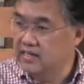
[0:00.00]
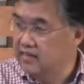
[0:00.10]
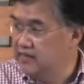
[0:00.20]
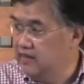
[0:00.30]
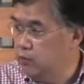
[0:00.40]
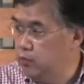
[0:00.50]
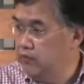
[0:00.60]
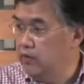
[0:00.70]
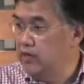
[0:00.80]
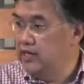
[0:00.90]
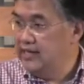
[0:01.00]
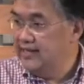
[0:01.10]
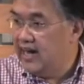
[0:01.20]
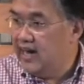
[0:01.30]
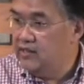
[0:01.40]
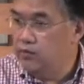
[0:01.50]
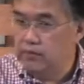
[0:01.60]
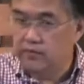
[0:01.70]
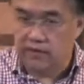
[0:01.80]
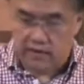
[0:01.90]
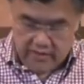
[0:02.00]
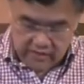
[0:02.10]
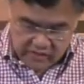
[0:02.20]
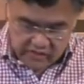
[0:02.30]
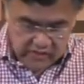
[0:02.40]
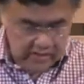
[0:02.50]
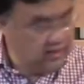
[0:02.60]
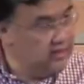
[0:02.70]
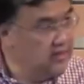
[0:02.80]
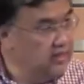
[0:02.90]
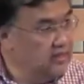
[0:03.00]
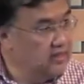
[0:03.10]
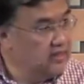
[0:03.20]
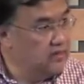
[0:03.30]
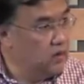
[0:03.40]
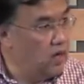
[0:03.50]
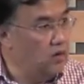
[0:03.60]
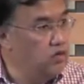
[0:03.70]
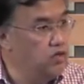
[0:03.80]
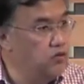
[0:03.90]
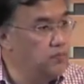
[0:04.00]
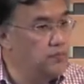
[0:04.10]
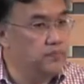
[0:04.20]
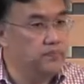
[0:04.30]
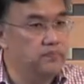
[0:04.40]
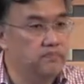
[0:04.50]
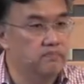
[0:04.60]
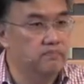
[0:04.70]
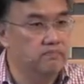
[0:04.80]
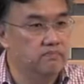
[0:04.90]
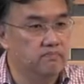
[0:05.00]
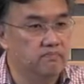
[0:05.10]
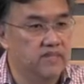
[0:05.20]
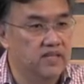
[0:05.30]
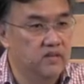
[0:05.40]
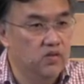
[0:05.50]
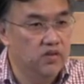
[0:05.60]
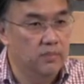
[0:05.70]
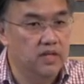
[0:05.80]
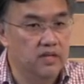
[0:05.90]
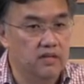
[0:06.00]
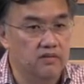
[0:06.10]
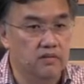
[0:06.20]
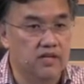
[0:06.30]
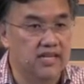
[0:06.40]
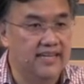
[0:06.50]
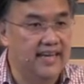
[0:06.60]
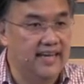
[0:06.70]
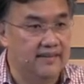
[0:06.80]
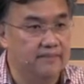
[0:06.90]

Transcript: he said we've already died with Christ. So how do you kill something that's already dead?